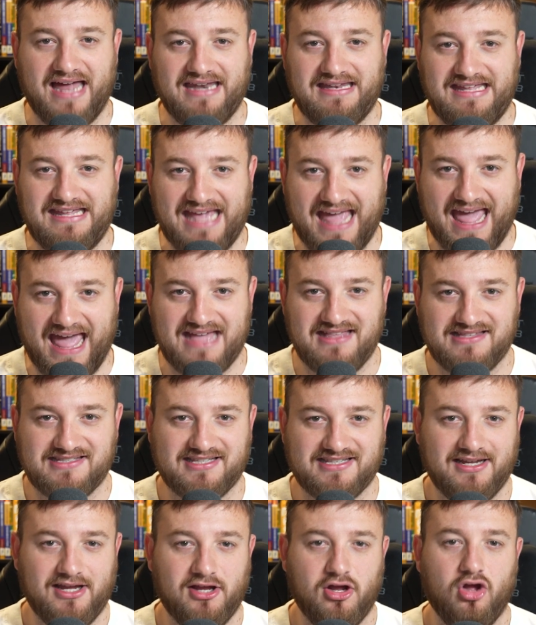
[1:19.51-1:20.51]
yet
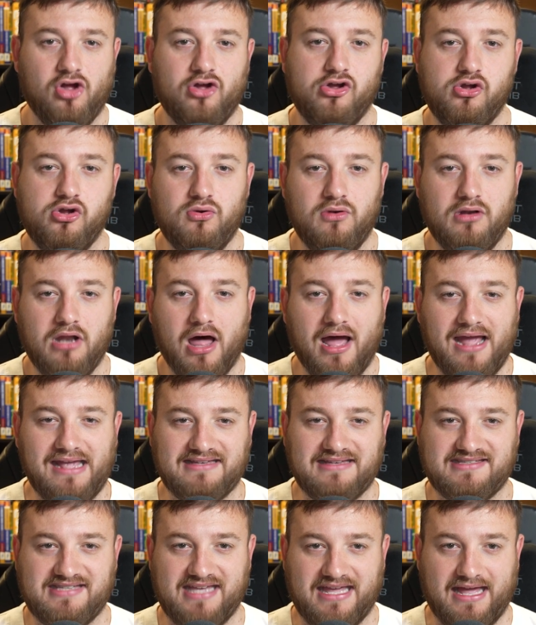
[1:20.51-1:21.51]
who
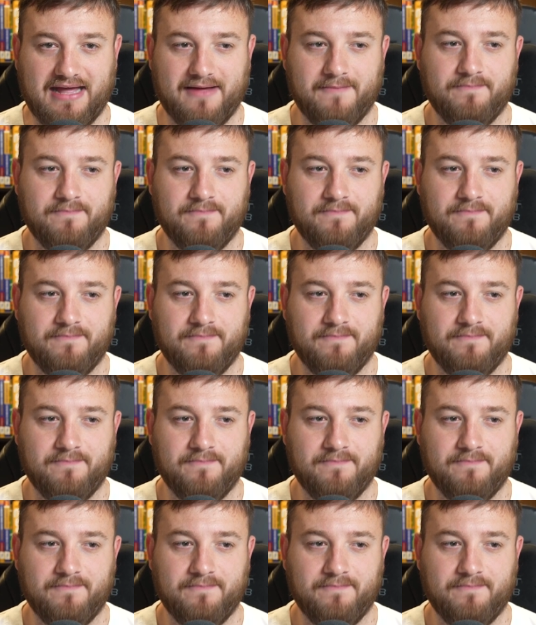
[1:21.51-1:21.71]
likes it